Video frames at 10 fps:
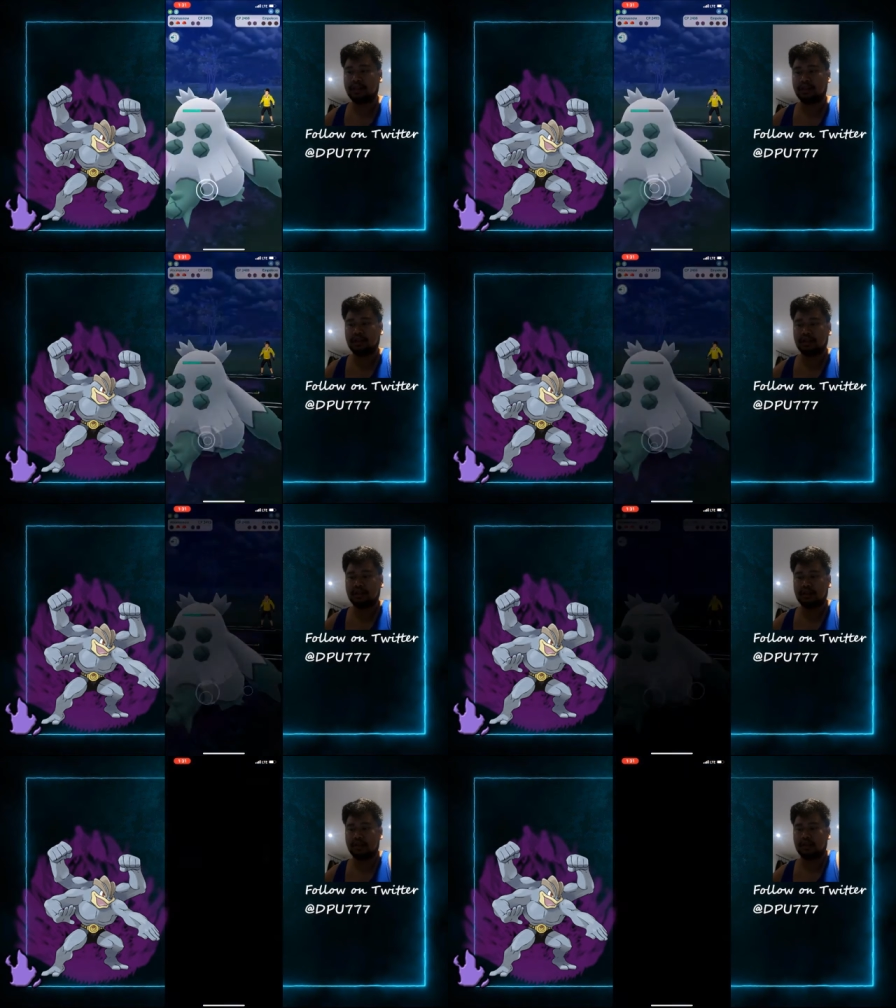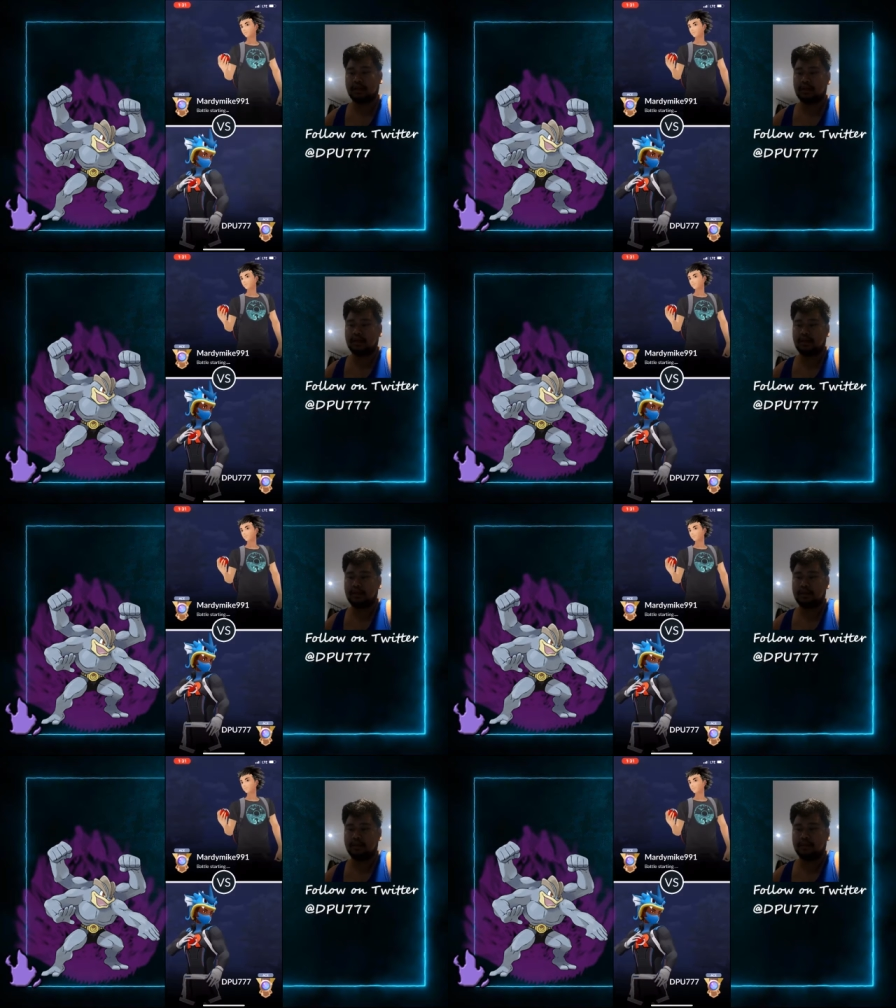There's just
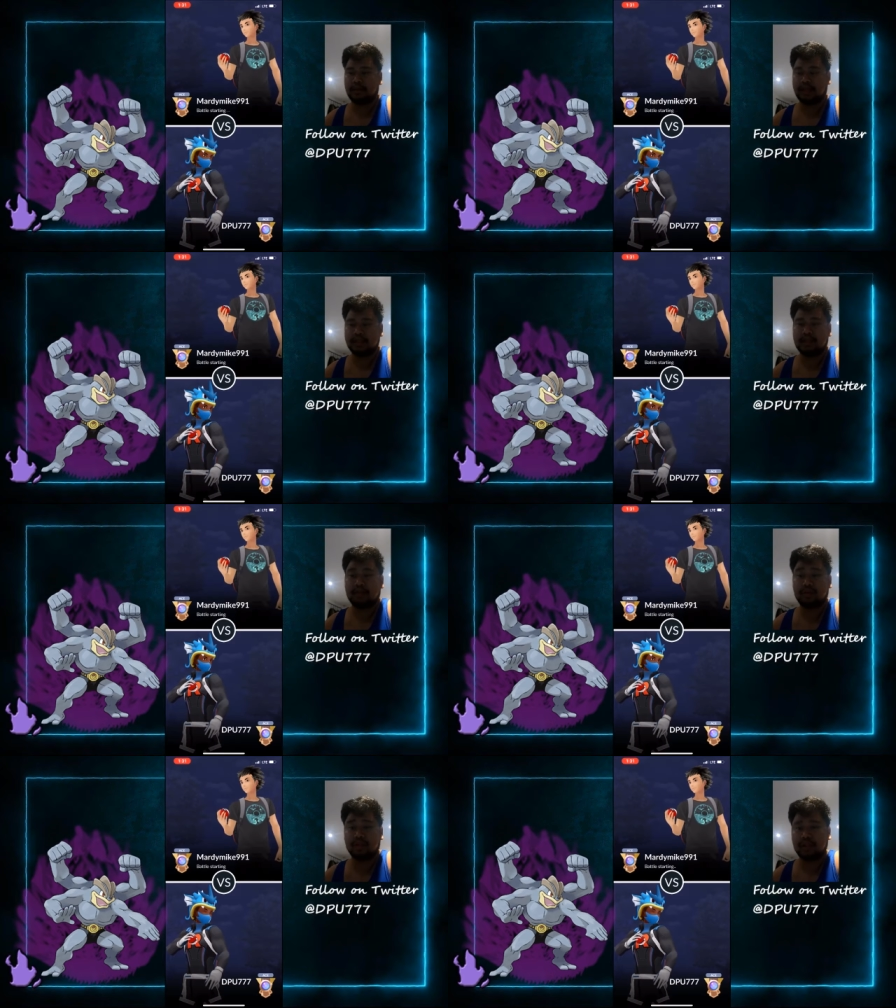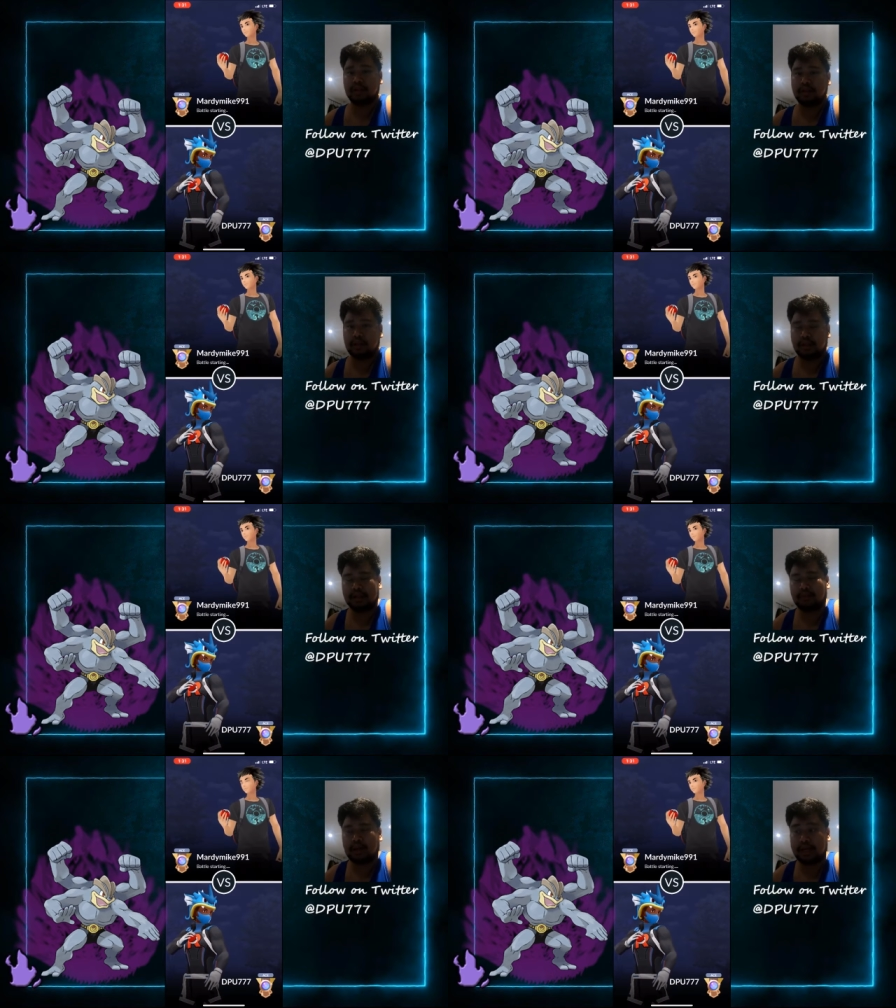I just have to shield on
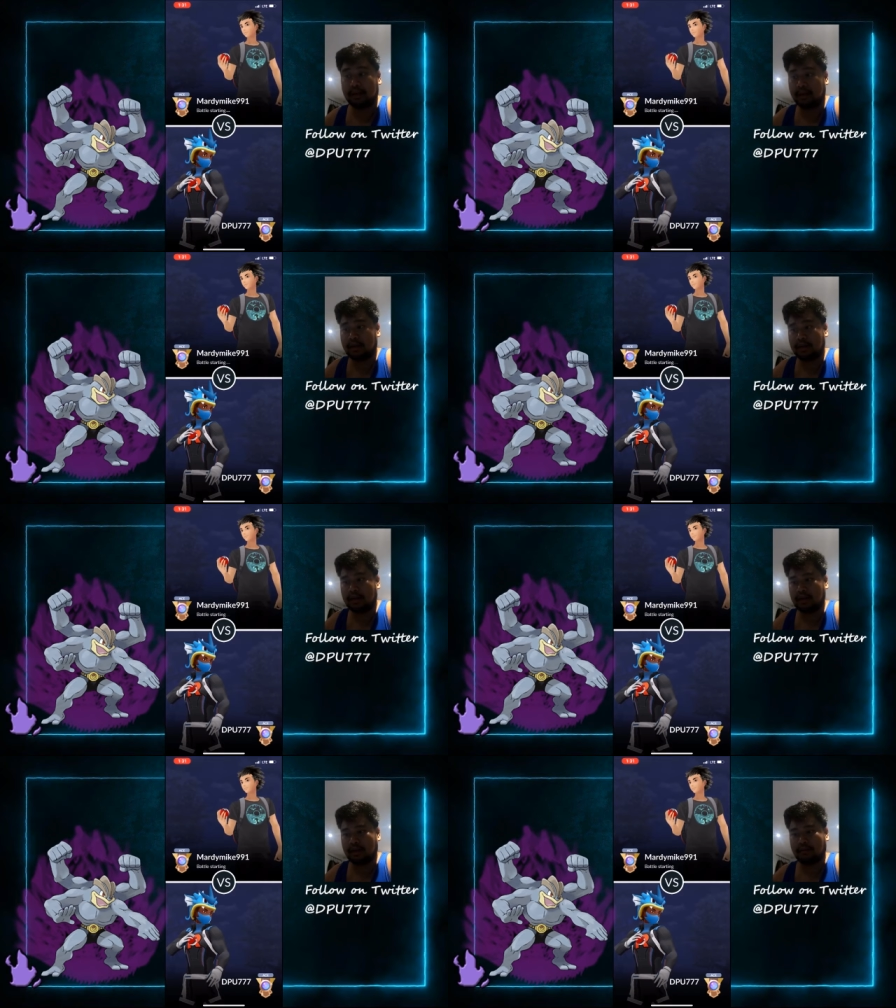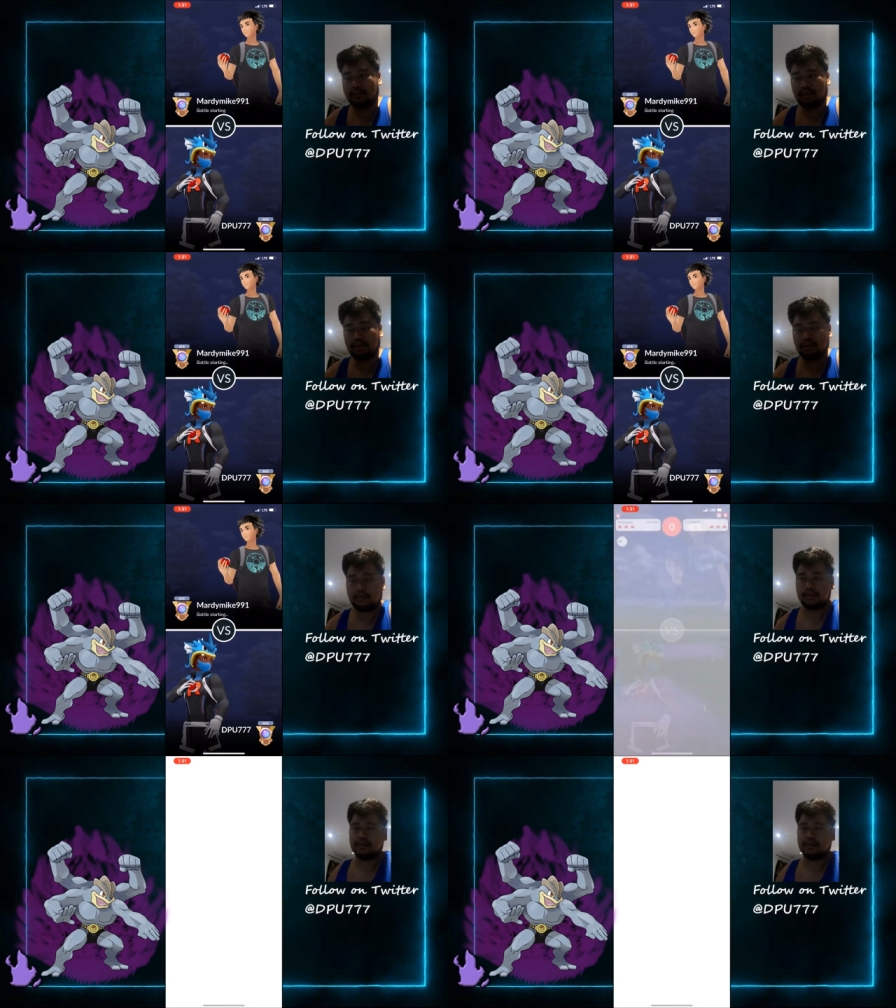the right move.